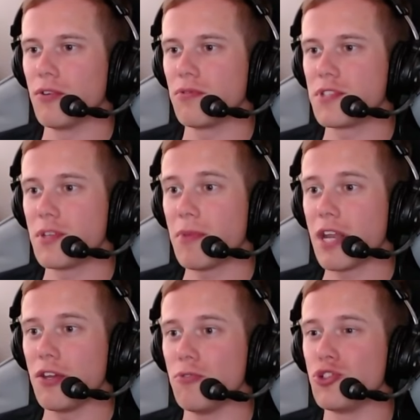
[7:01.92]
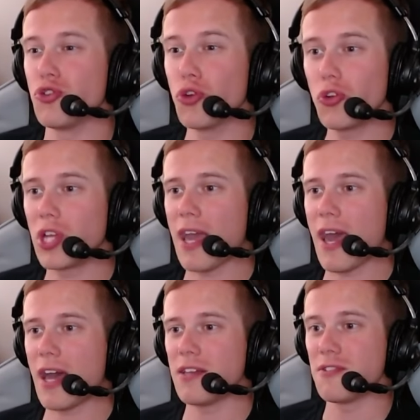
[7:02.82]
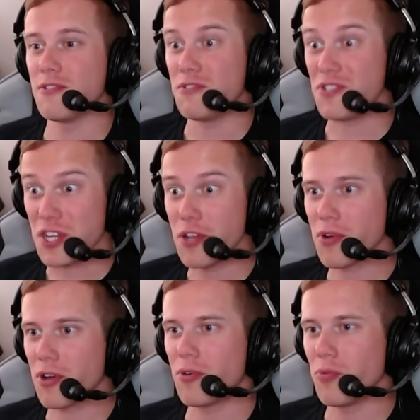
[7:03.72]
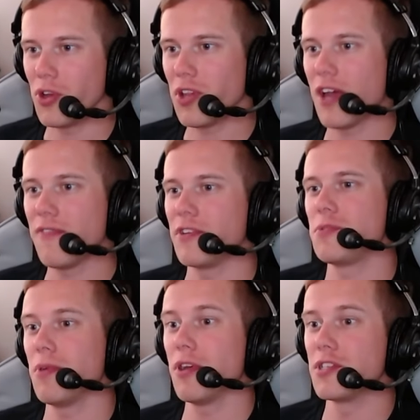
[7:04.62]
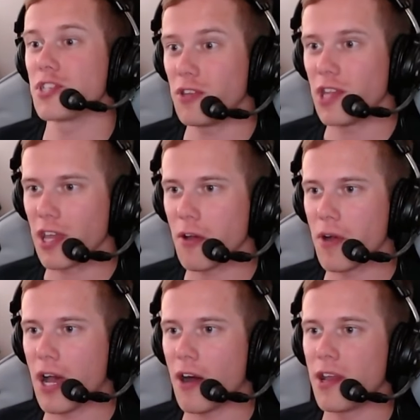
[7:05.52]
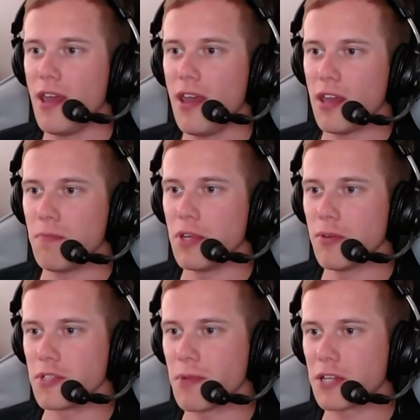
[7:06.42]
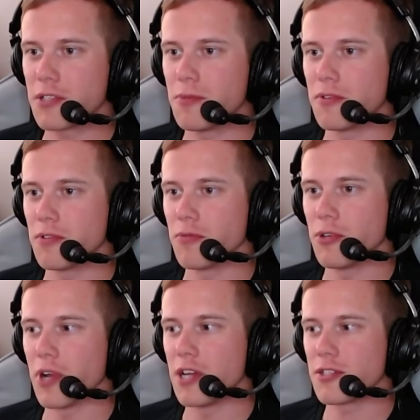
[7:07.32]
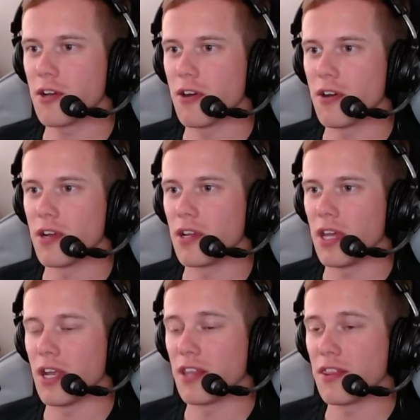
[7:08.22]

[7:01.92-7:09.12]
somebody who truly has zero real life experience. Could they go out and be respectable in a real race car? And I